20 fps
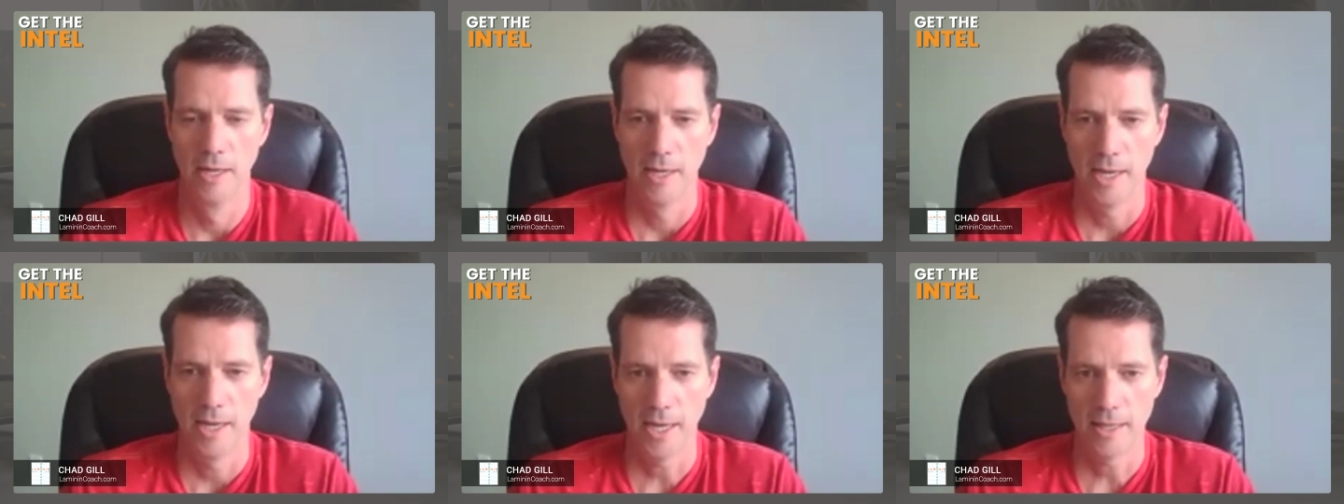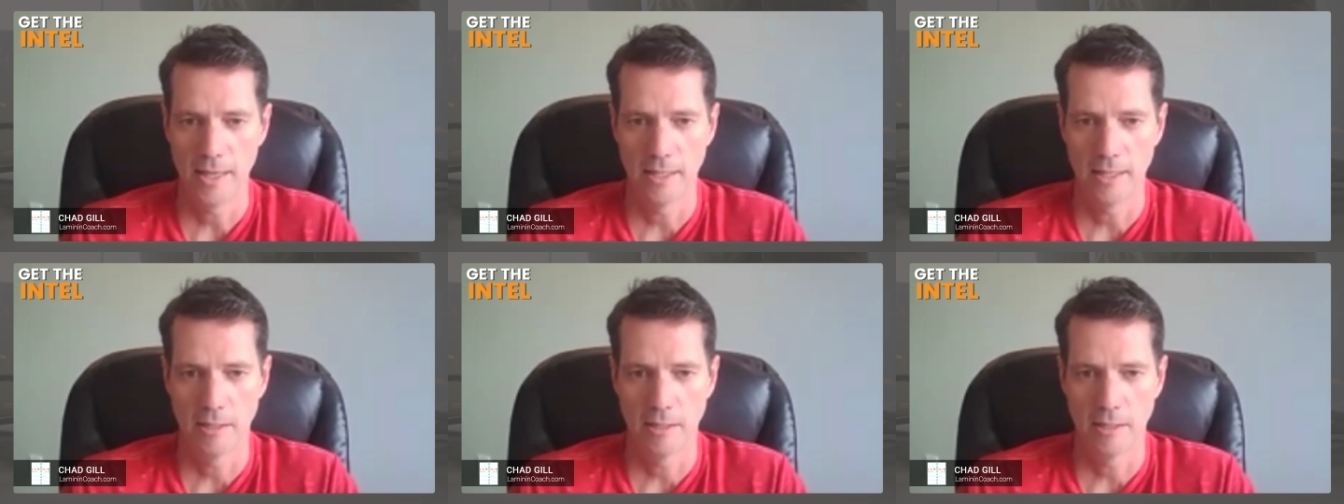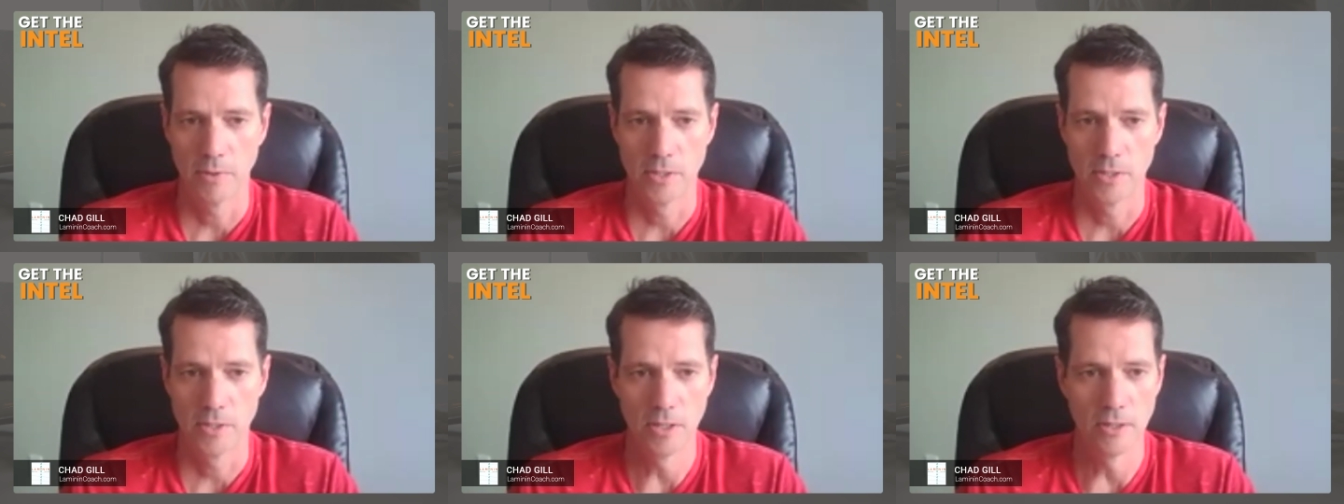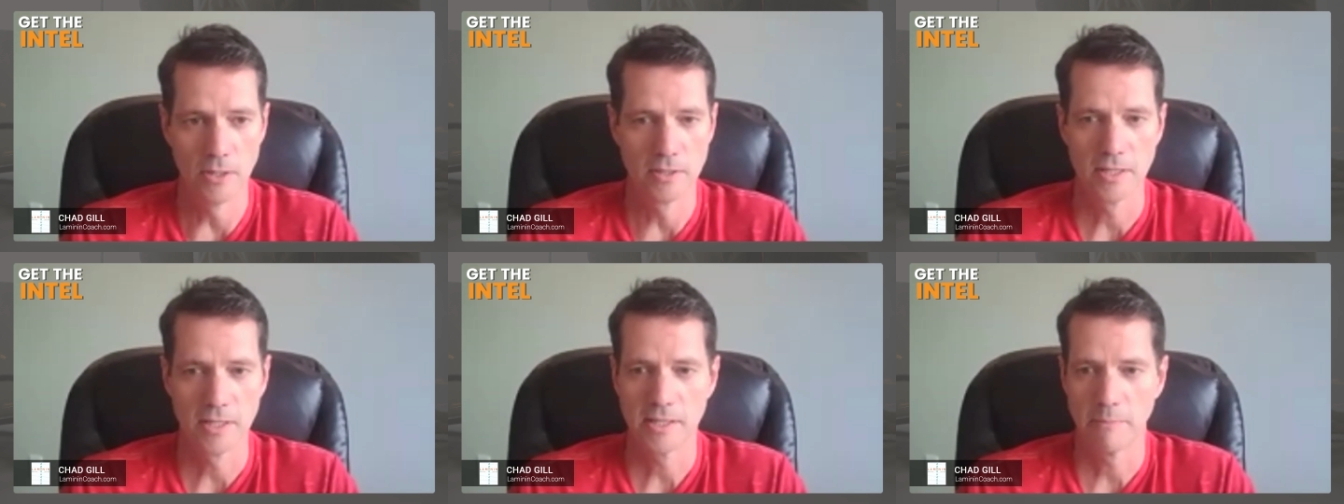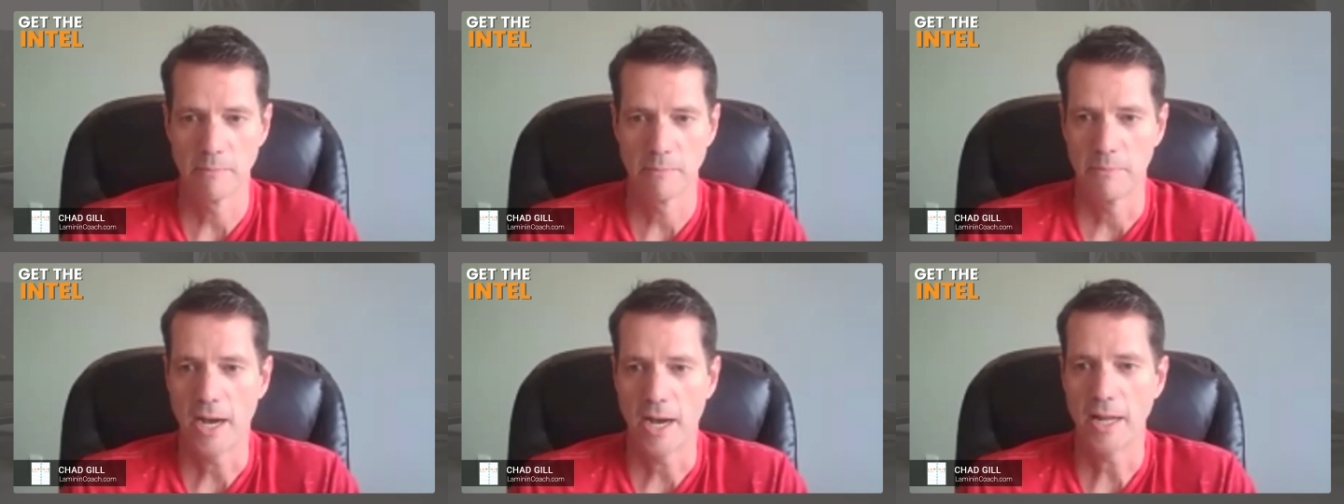And then the result is a
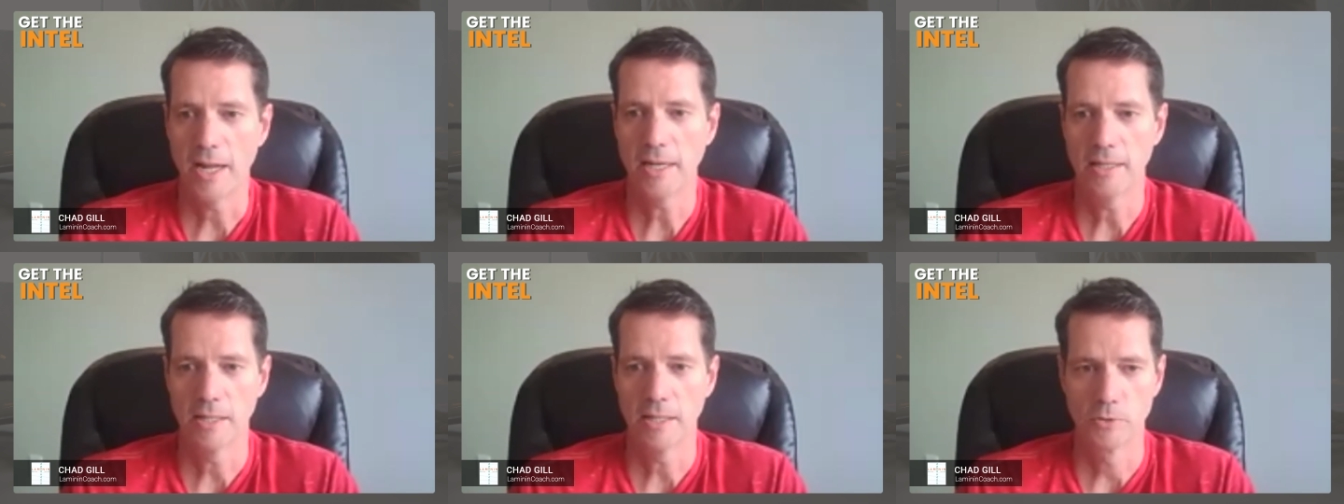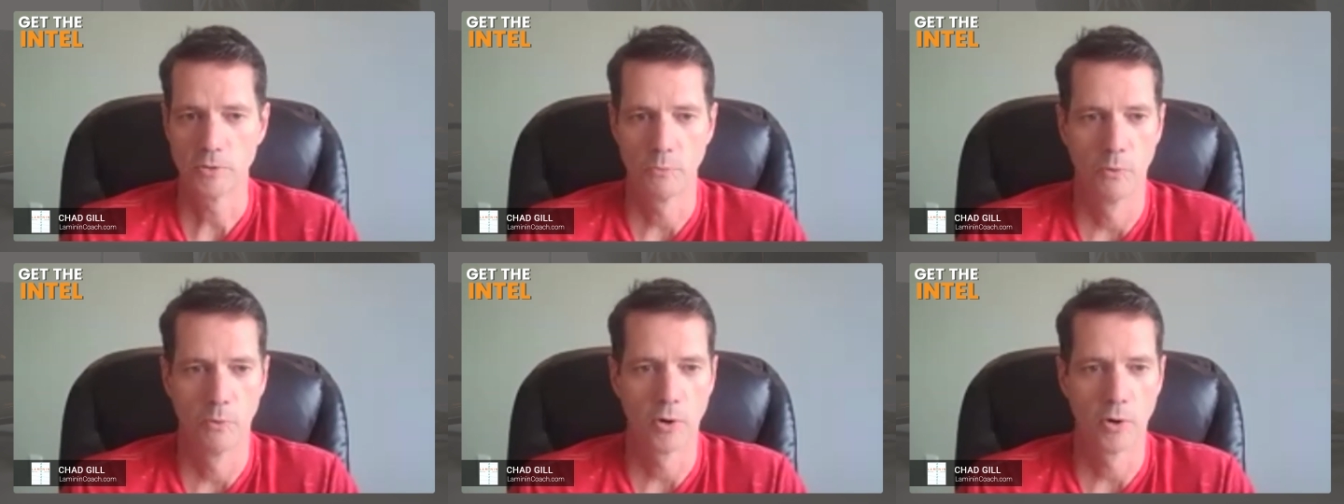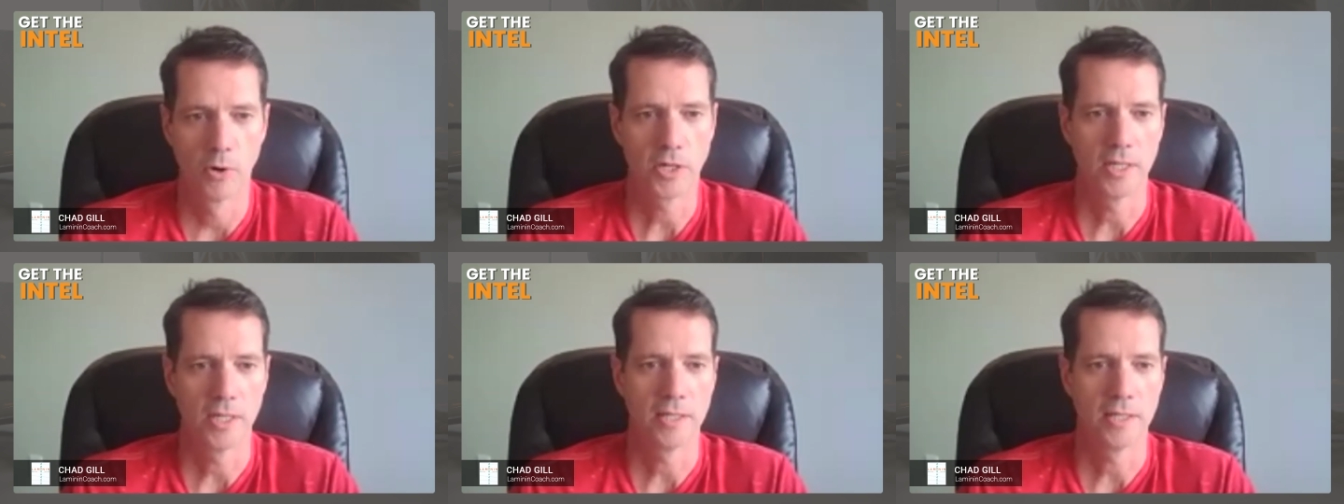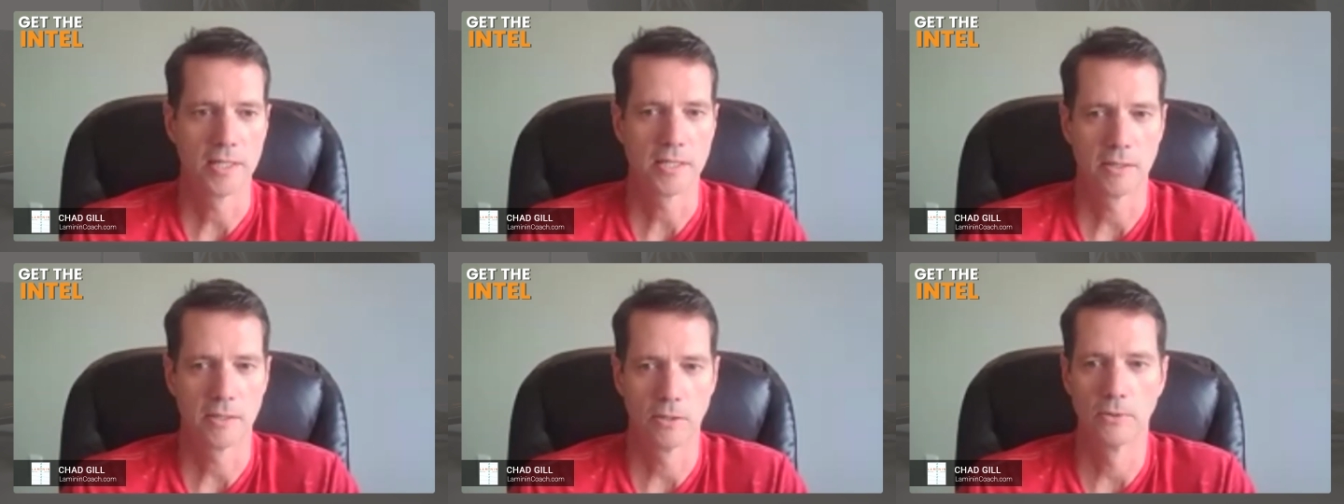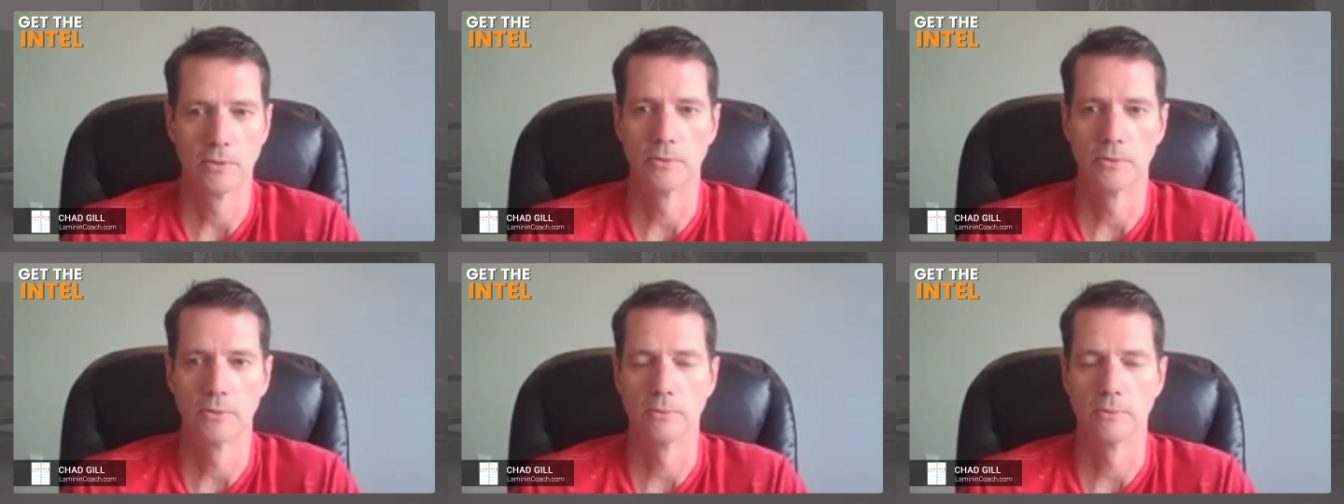body that's working as a
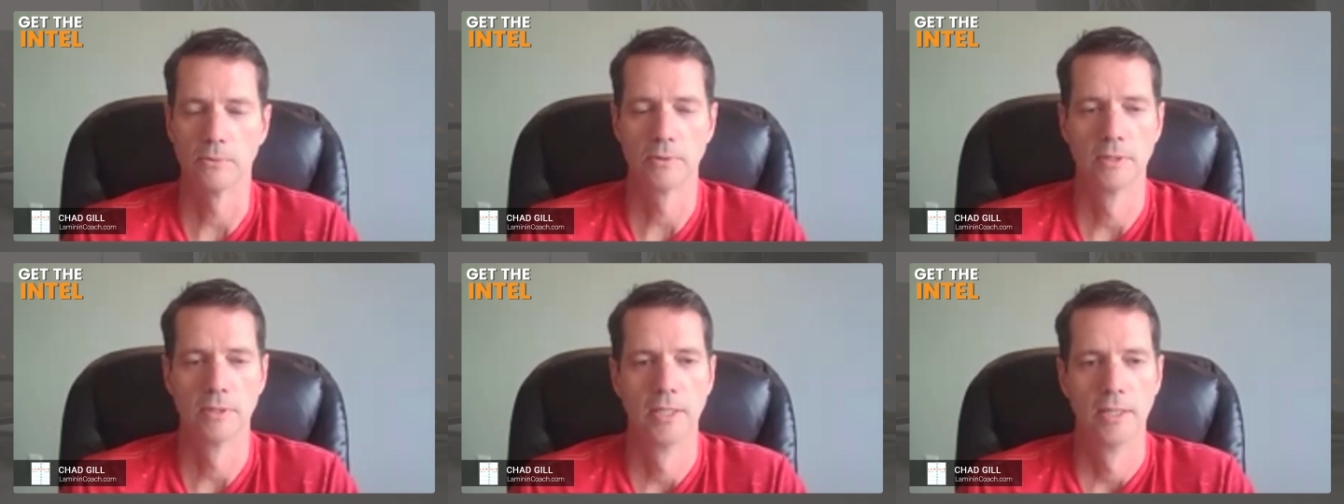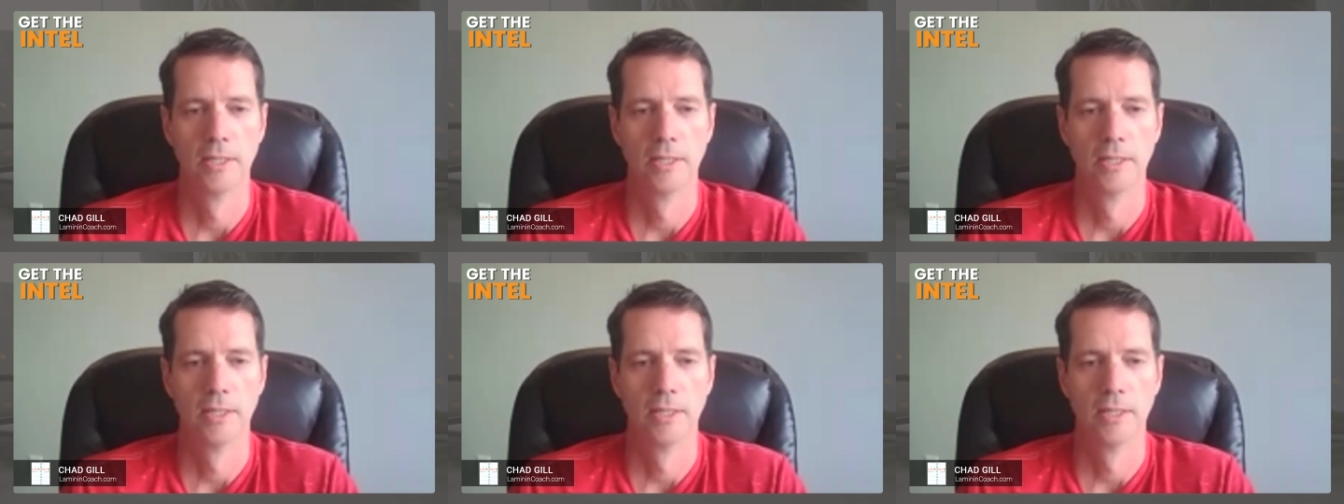whole,